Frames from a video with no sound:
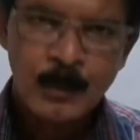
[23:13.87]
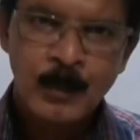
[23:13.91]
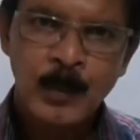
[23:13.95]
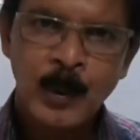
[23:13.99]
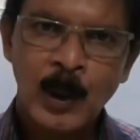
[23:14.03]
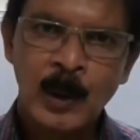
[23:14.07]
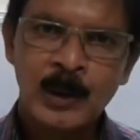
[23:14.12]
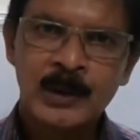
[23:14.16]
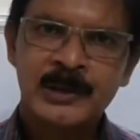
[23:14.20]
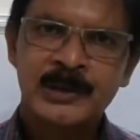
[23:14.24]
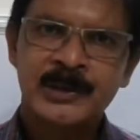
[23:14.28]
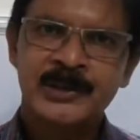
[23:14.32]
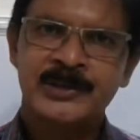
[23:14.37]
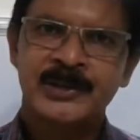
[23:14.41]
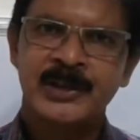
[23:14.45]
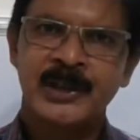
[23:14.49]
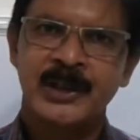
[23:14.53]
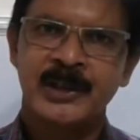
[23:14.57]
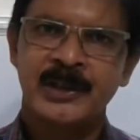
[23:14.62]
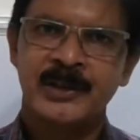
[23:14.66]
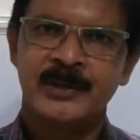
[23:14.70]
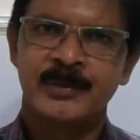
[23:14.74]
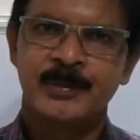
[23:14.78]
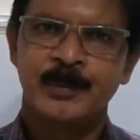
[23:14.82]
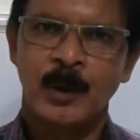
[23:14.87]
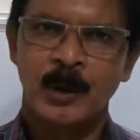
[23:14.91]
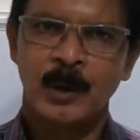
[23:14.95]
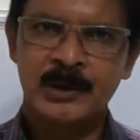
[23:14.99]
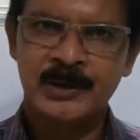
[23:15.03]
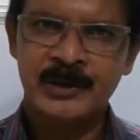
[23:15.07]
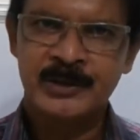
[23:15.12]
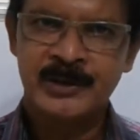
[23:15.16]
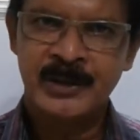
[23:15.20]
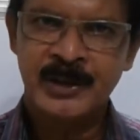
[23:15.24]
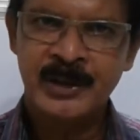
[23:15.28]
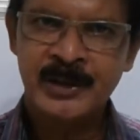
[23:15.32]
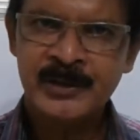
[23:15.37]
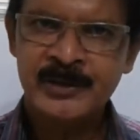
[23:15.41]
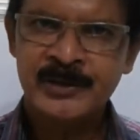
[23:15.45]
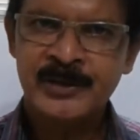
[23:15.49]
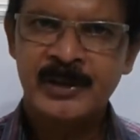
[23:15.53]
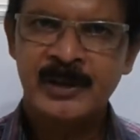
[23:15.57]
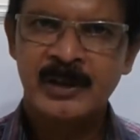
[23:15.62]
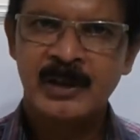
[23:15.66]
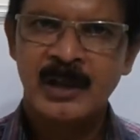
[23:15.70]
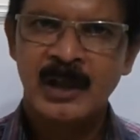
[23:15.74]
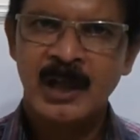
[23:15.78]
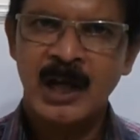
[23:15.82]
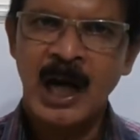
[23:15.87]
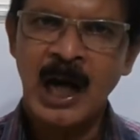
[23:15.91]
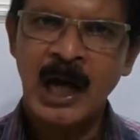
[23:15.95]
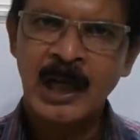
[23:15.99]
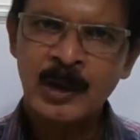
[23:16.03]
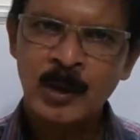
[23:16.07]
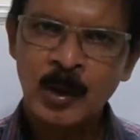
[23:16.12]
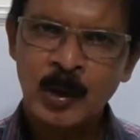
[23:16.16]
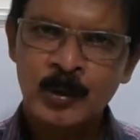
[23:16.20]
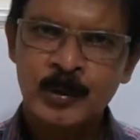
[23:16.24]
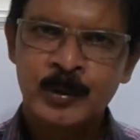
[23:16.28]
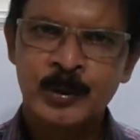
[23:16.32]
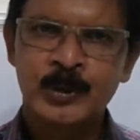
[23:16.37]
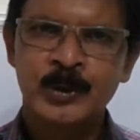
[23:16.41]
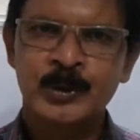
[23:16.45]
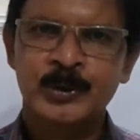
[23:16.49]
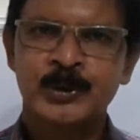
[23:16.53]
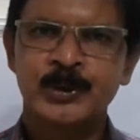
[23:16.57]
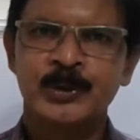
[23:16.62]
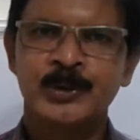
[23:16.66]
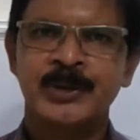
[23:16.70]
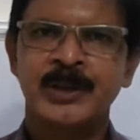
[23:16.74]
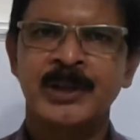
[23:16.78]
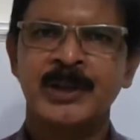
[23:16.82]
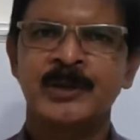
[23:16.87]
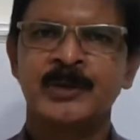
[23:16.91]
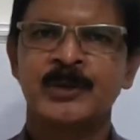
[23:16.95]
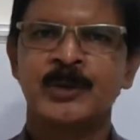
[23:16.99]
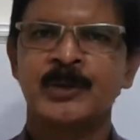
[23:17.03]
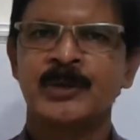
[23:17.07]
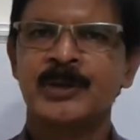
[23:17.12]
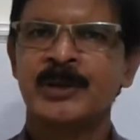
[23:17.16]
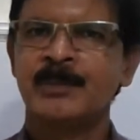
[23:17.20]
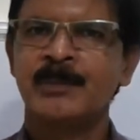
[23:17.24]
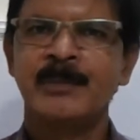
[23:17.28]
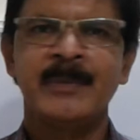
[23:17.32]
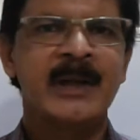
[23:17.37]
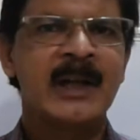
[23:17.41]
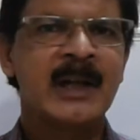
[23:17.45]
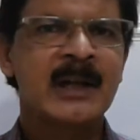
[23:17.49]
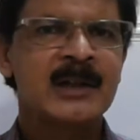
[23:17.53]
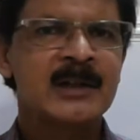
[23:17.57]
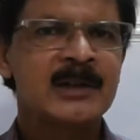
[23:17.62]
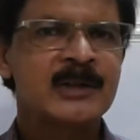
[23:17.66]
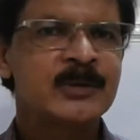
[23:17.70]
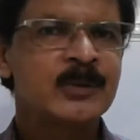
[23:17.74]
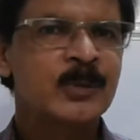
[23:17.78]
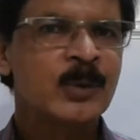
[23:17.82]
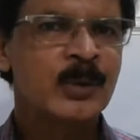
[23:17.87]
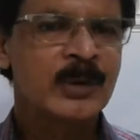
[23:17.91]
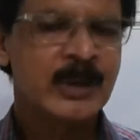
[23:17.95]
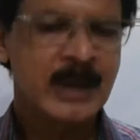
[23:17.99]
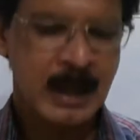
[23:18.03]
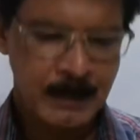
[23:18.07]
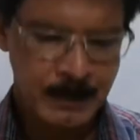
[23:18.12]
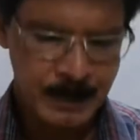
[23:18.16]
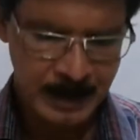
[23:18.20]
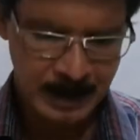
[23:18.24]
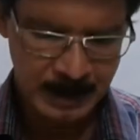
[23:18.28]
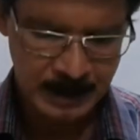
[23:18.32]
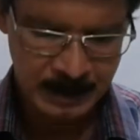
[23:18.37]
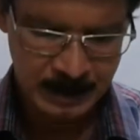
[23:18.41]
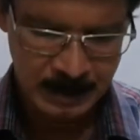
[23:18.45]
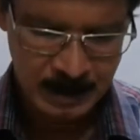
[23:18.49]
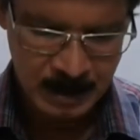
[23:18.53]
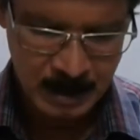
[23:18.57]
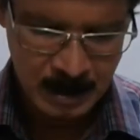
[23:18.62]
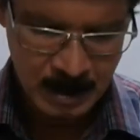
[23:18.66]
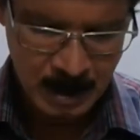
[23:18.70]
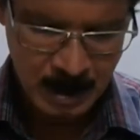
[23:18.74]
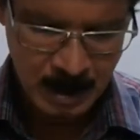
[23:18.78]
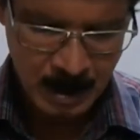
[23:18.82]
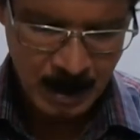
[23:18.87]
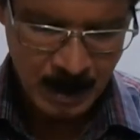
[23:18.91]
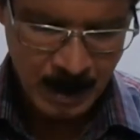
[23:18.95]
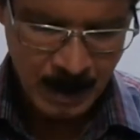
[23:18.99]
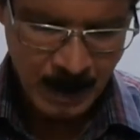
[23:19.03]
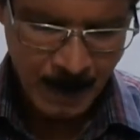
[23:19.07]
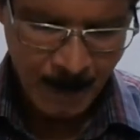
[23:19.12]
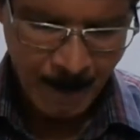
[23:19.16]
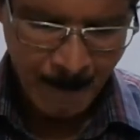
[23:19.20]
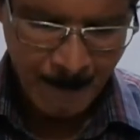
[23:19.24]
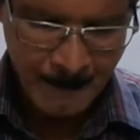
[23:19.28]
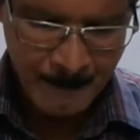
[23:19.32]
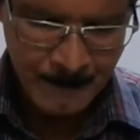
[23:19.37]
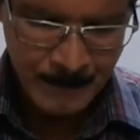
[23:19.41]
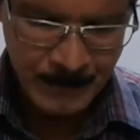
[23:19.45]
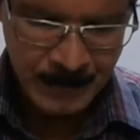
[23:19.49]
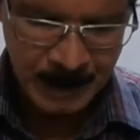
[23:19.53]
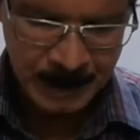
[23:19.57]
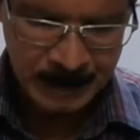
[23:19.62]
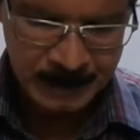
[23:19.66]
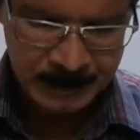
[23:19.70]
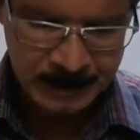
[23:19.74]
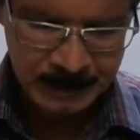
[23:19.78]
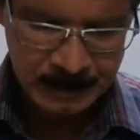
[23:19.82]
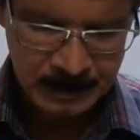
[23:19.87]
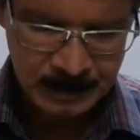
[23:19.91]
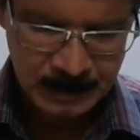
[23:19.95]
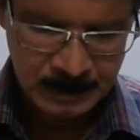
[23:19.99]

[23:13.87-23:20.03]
Polly says, I also used to think so that miracles won't happen, but